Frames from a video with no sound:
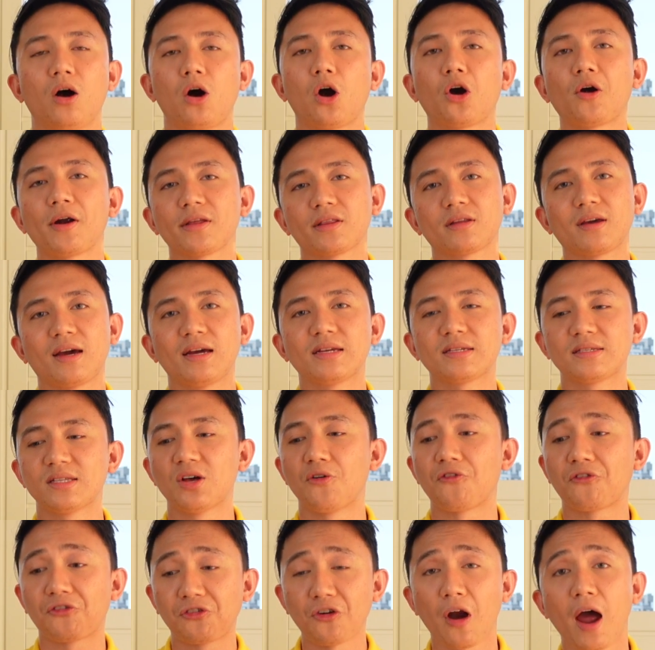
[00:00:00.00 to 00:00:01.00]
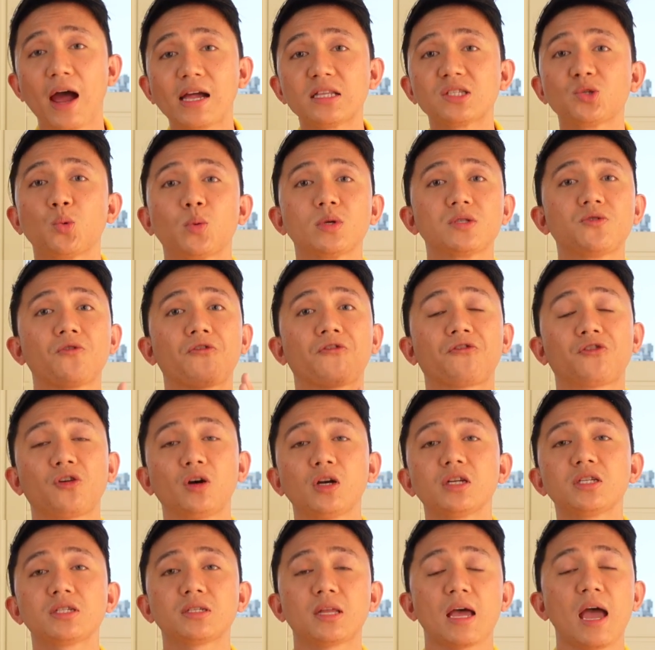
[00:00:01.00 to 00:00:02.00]
Alright guys, now France was the
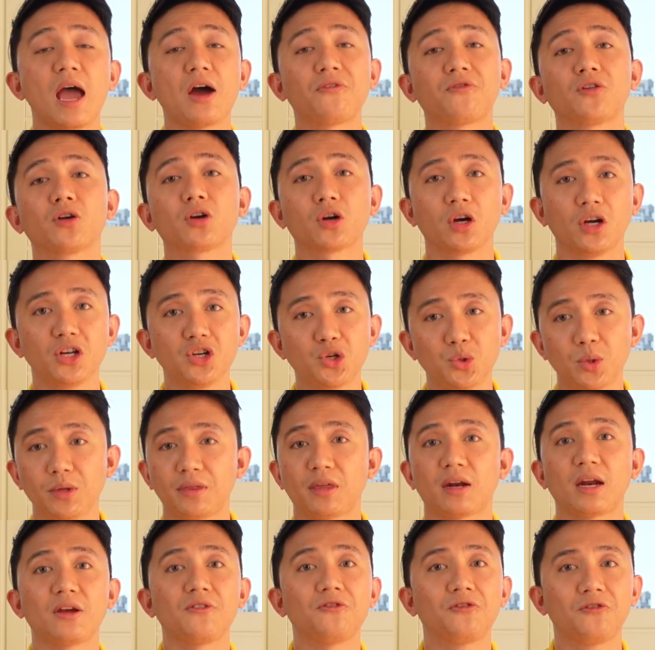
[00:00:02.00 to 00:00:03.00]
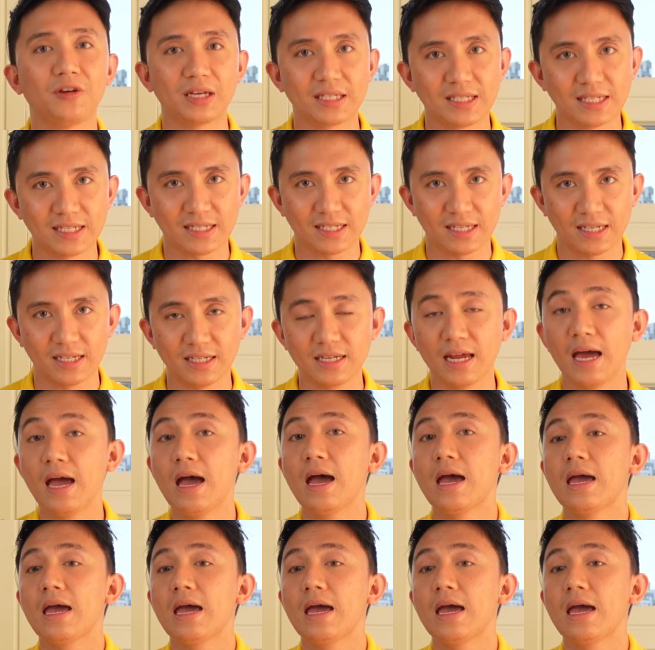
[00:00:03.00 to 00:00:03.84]
first ever country that I visited